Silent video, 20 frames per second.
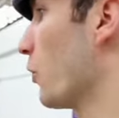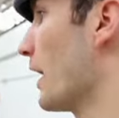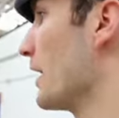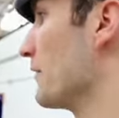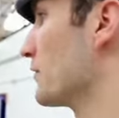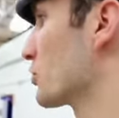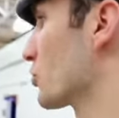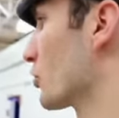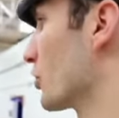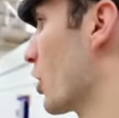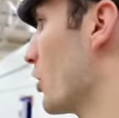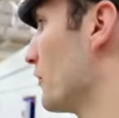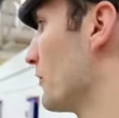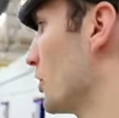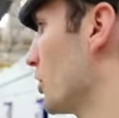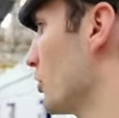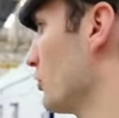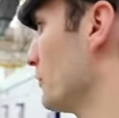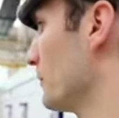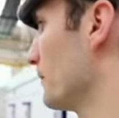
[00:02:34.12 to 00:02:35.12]
that go through here at
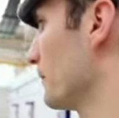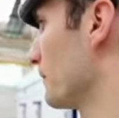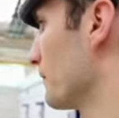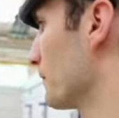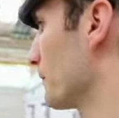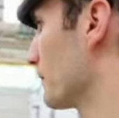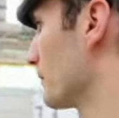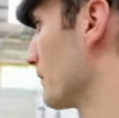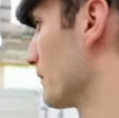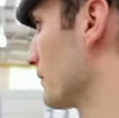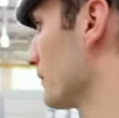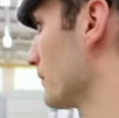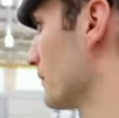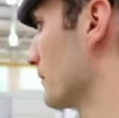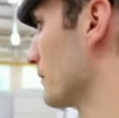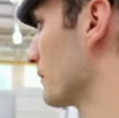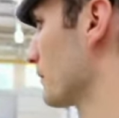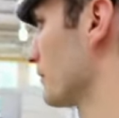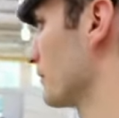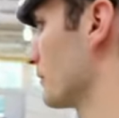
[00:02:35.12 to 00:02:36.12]
Halton. The
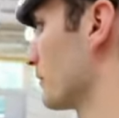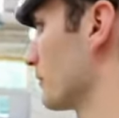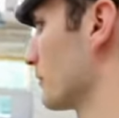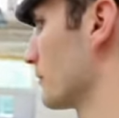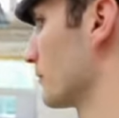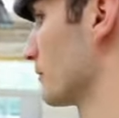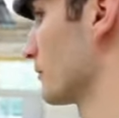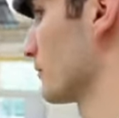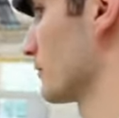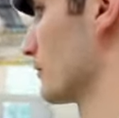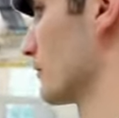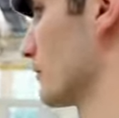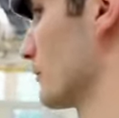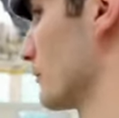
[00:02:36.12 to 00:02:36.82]
reservists then, you can